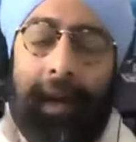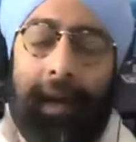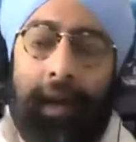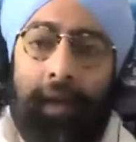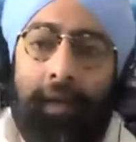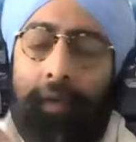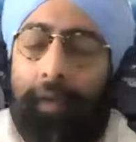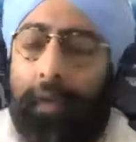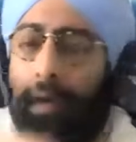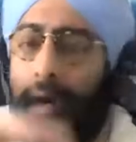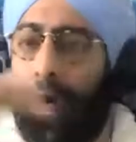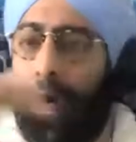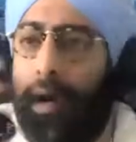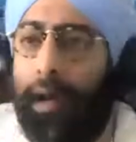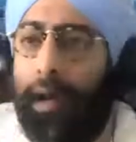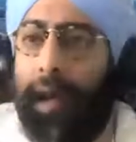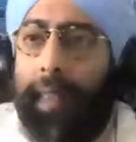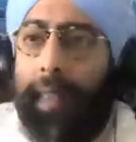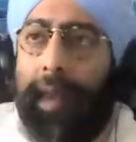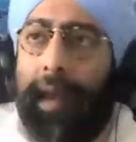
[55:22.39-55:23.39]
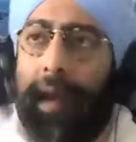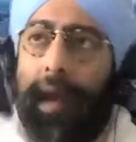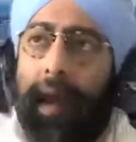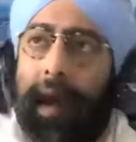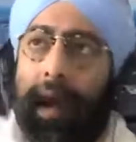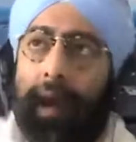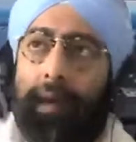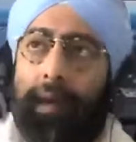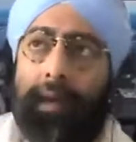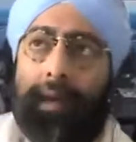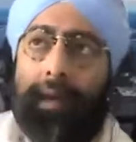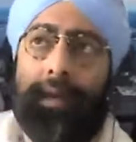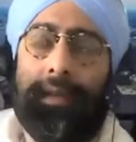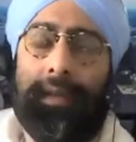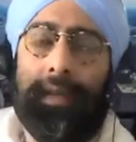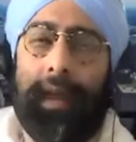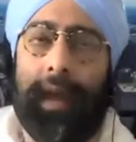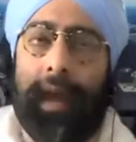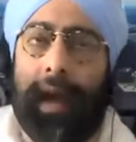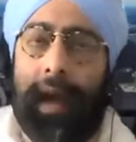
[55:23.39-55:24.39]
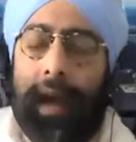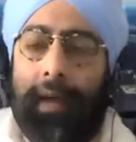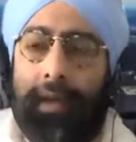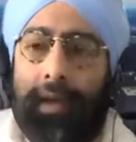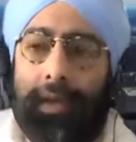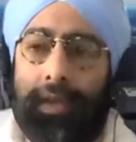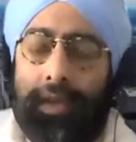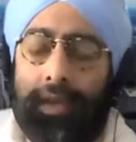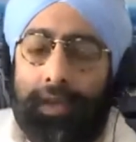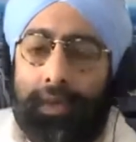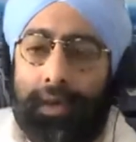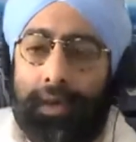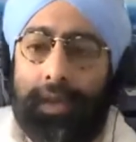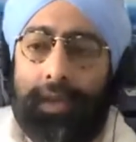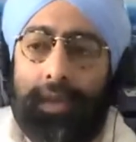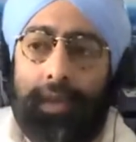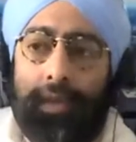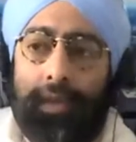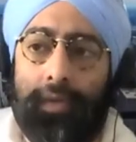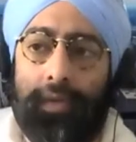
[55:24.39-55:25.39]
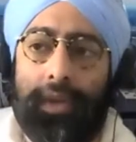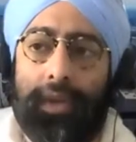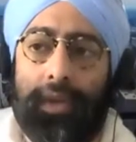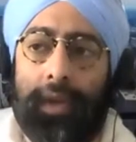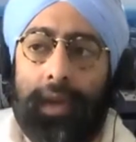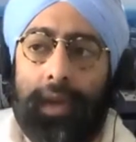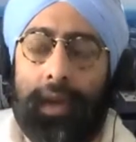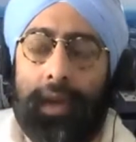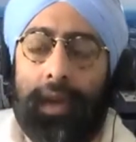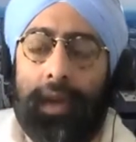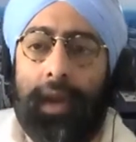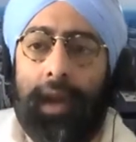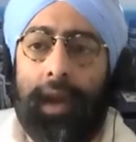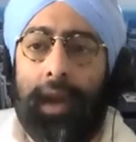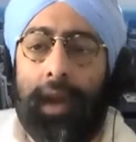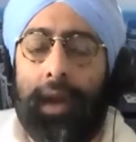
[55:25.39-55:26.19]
overall, and then how is your solution